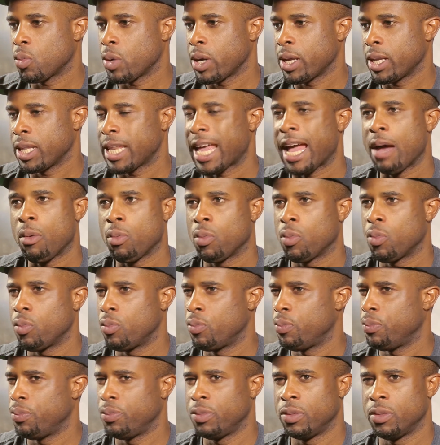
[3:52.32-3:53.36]
when that
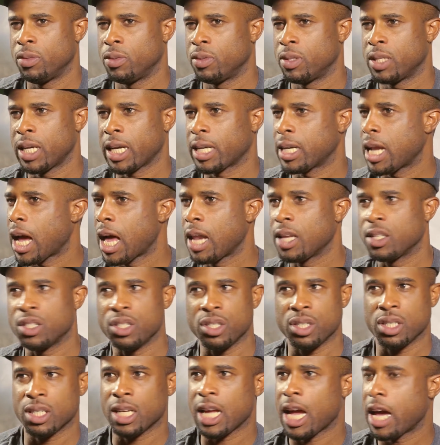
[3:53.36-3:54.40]

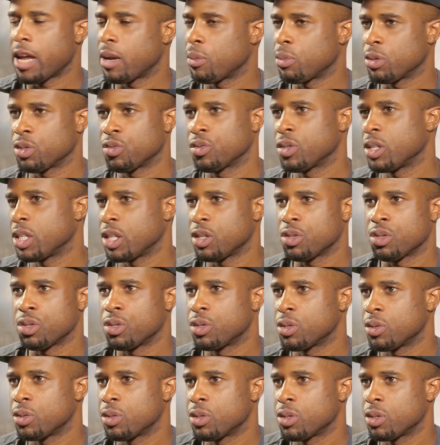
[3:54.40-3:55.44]
technology just kind of was really
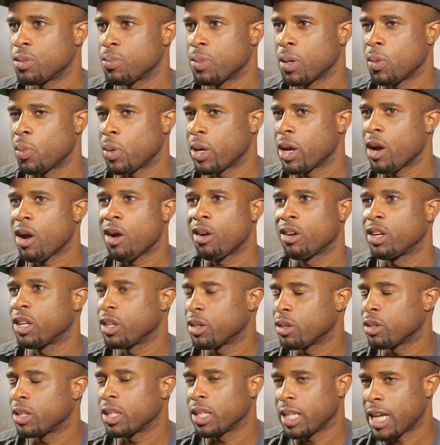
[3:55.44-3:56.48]
introduced, but we are
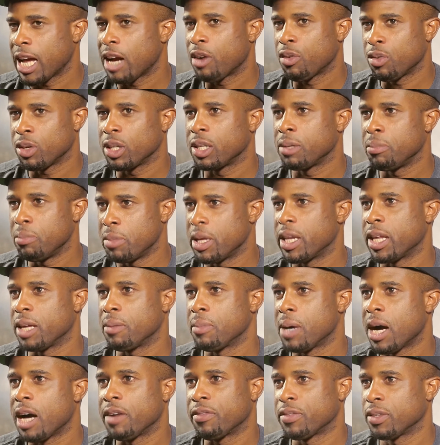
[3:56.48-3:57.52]
literally now really
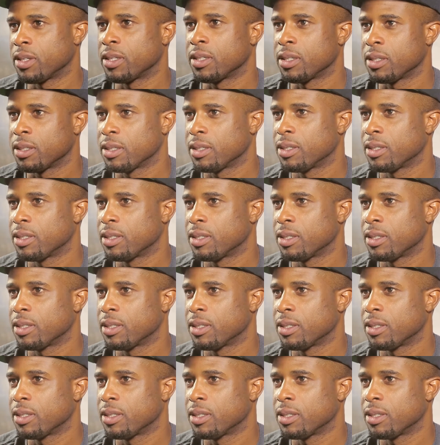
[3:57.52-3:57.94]
Midi Mafia.